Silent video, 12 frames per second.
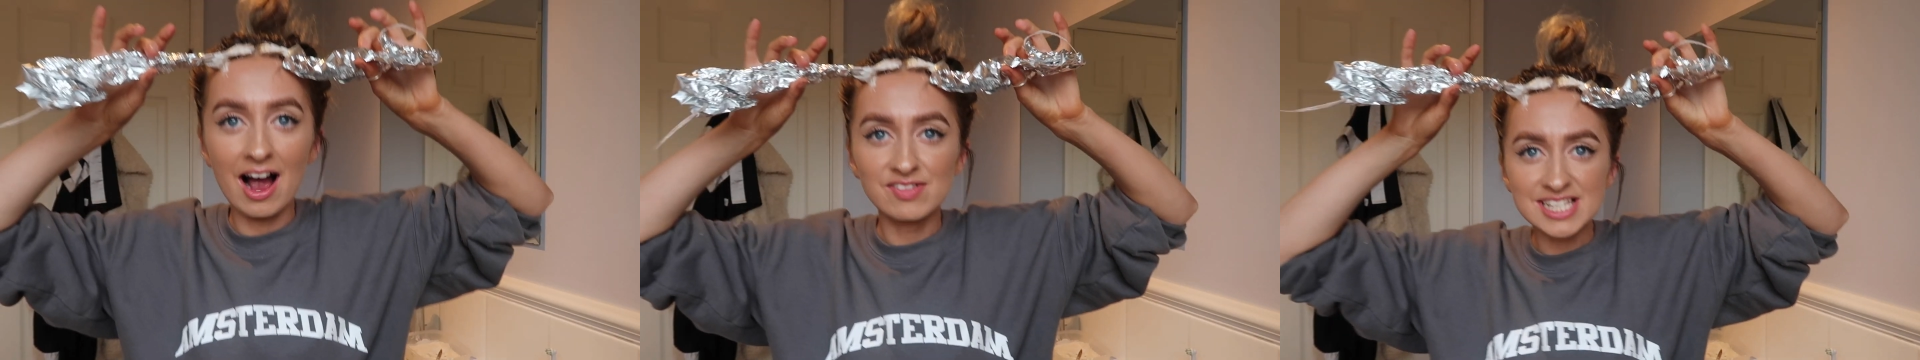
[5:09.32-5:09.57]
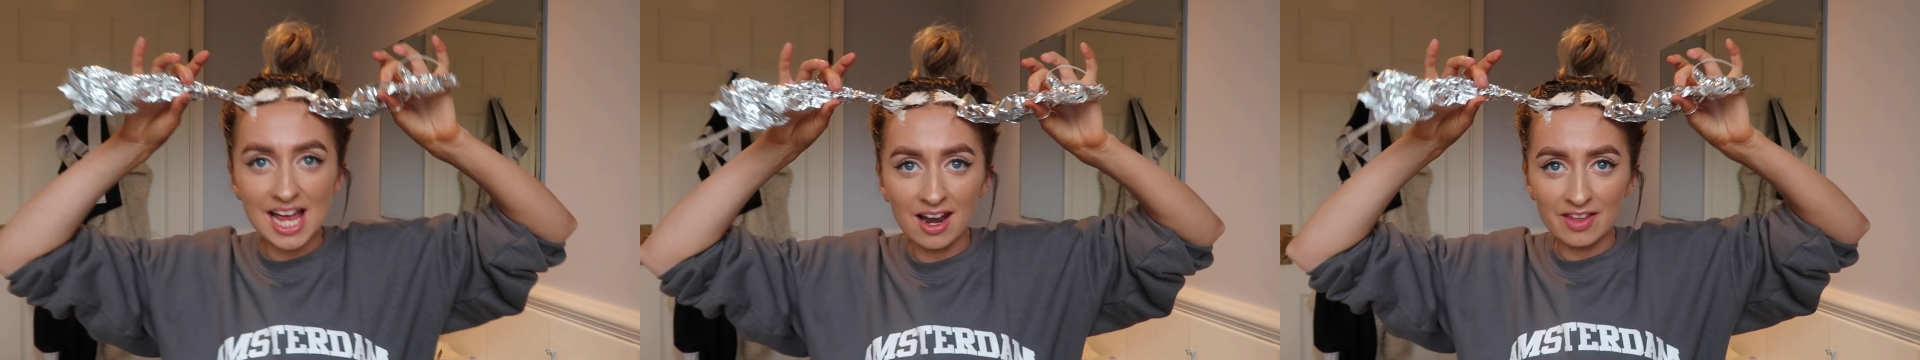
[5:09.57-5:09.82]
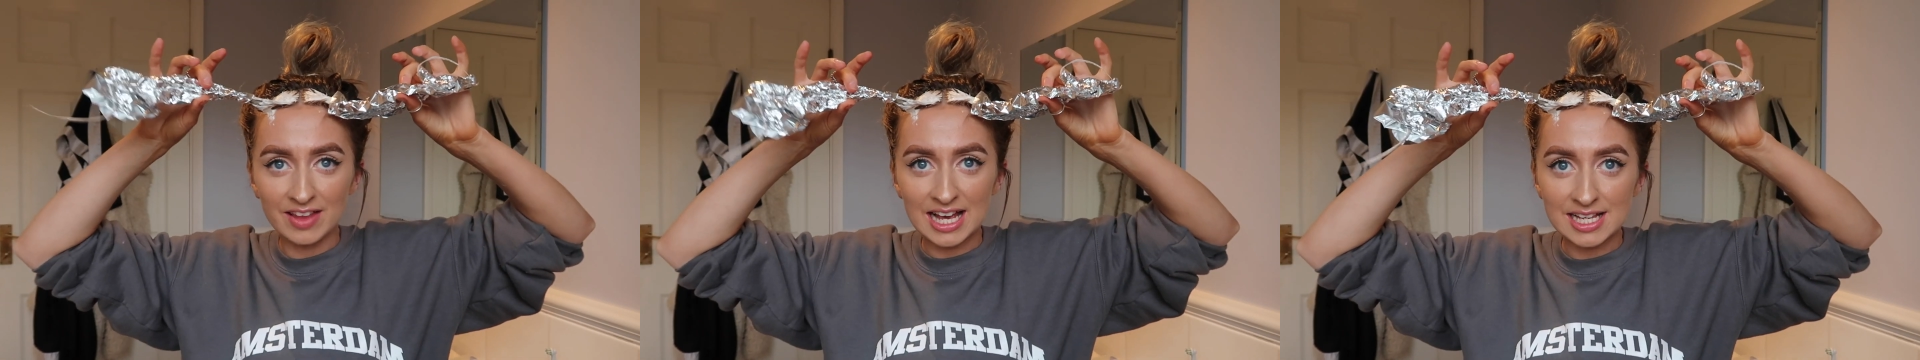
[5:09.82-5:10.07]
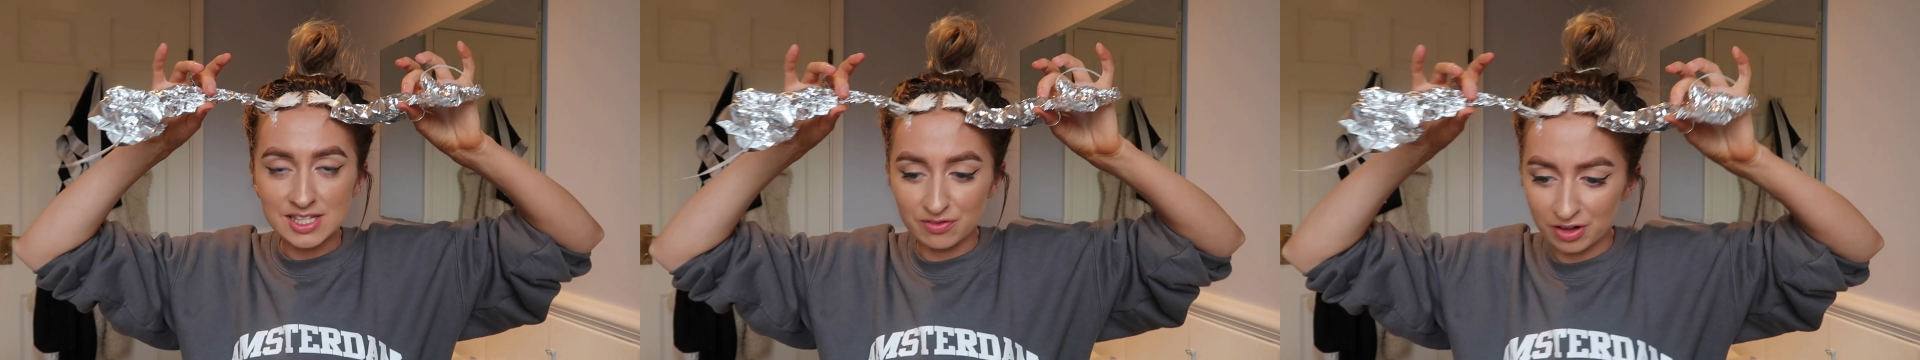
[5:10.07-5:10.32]
I have to stay like
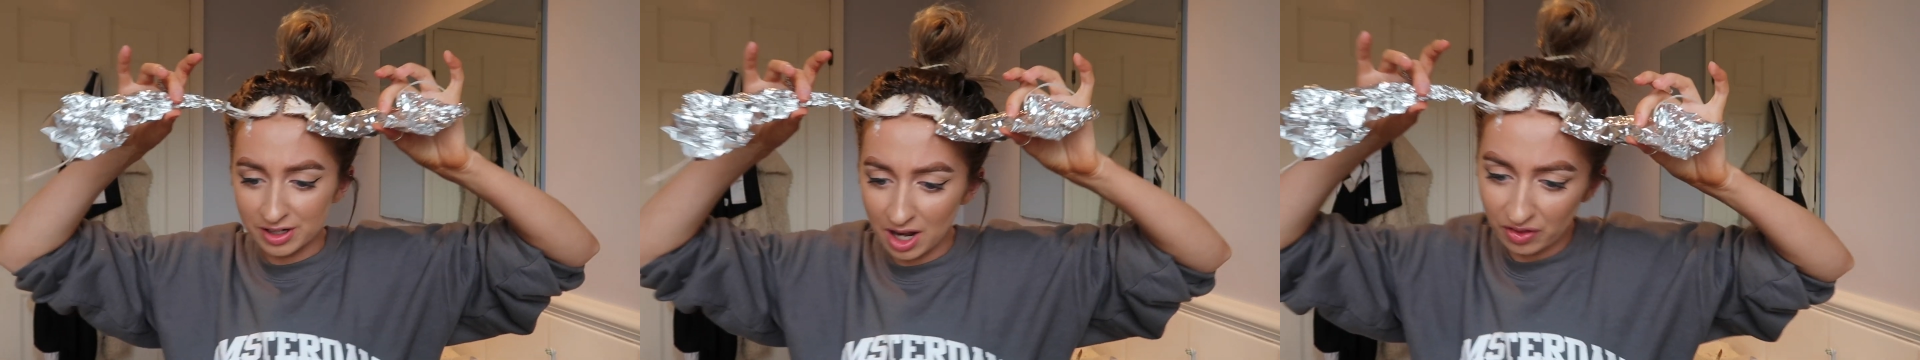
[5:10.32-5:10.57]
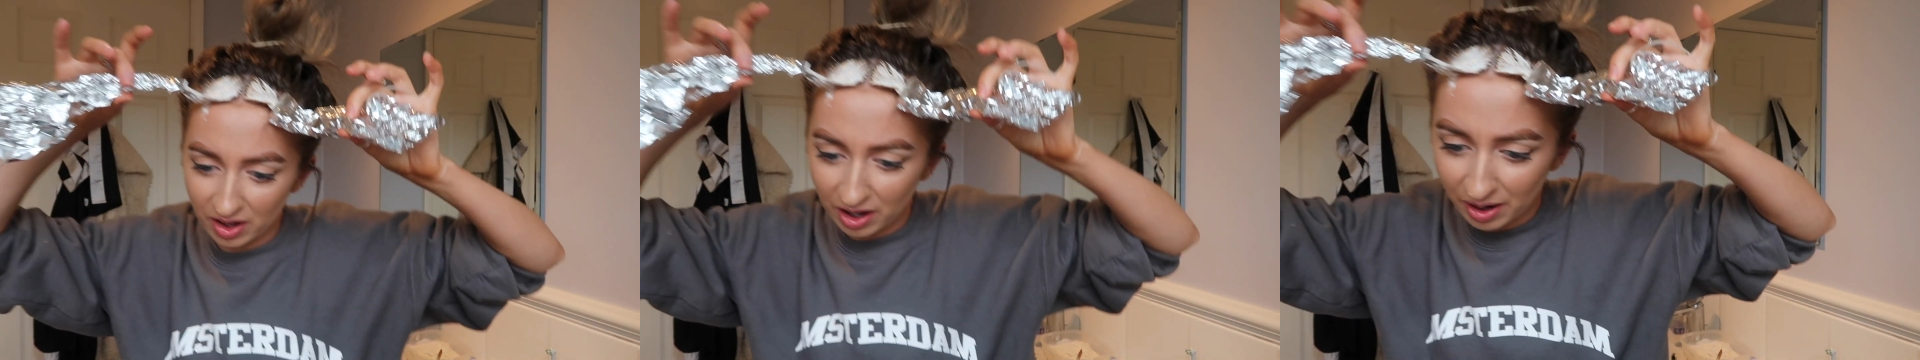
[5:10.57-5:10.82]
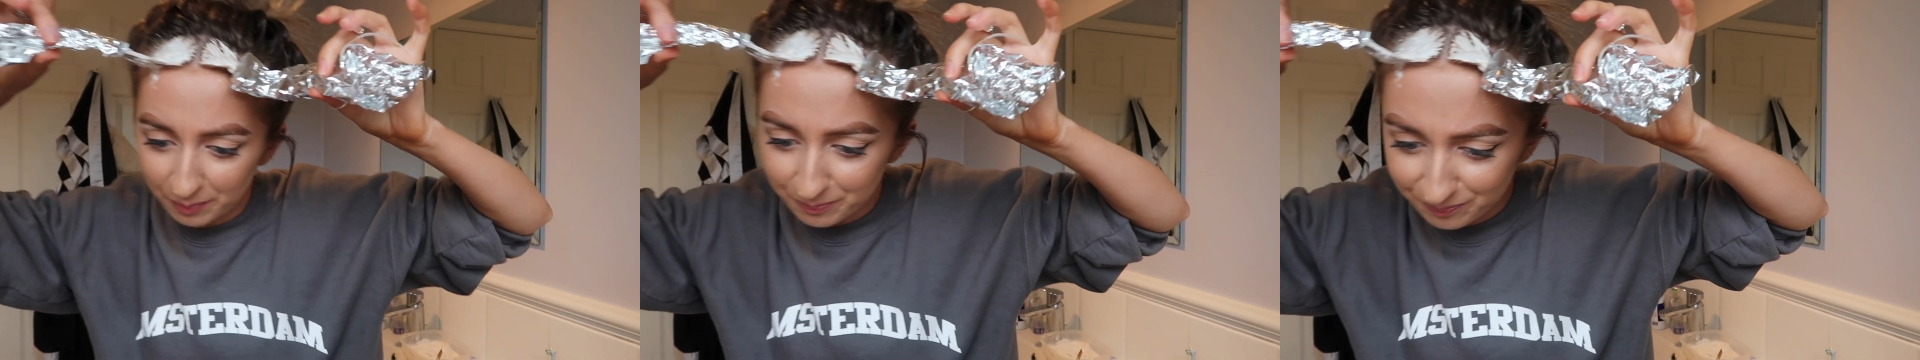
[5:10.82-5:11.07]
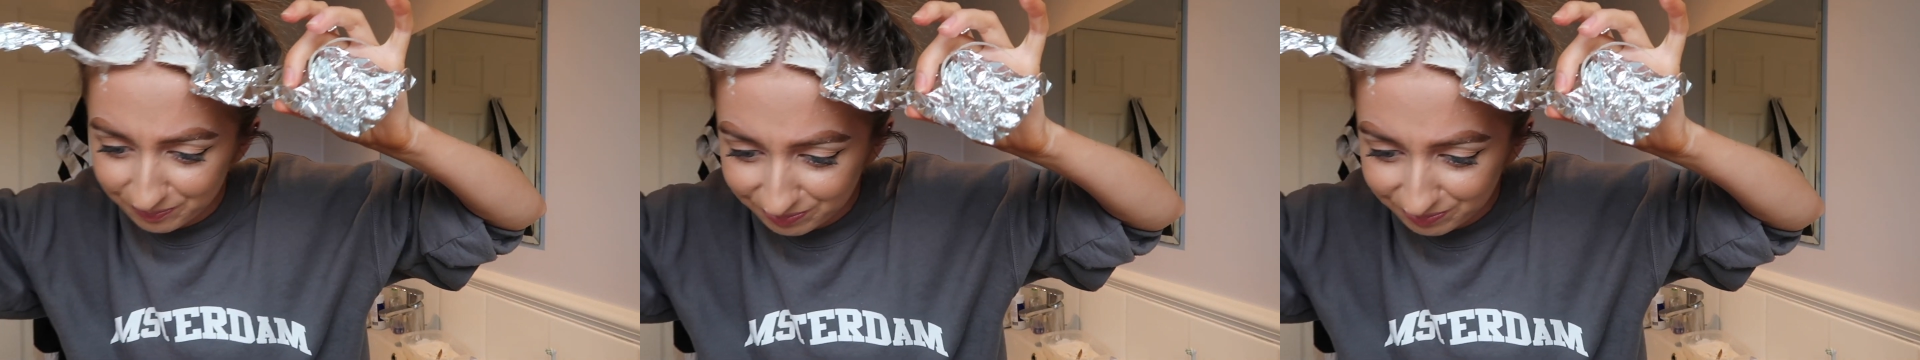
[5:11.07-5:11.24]
this for another